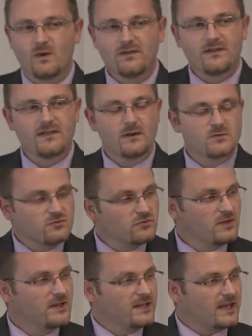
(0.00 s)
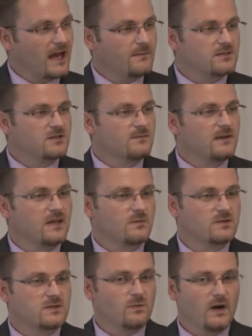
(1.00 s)
one thing that was really captured me
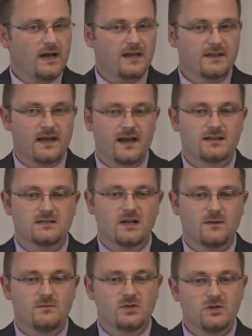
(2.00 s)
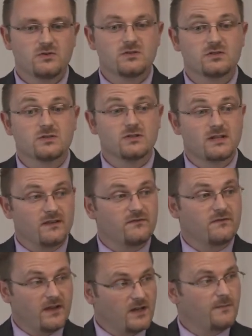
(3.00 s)
was the way that users could give
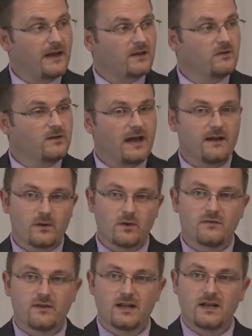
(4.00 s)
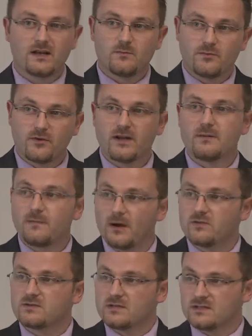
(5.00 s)
feedback on how they were feeling pre and
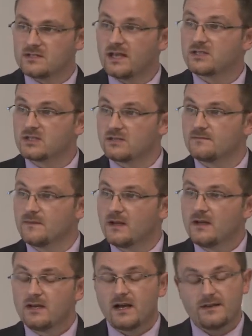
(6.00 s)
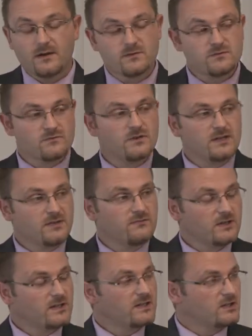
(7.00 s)
post the session, and that was really,
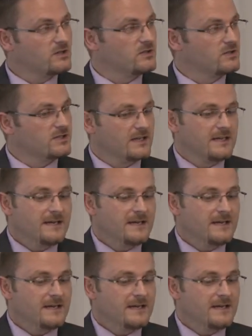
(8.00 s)
really good.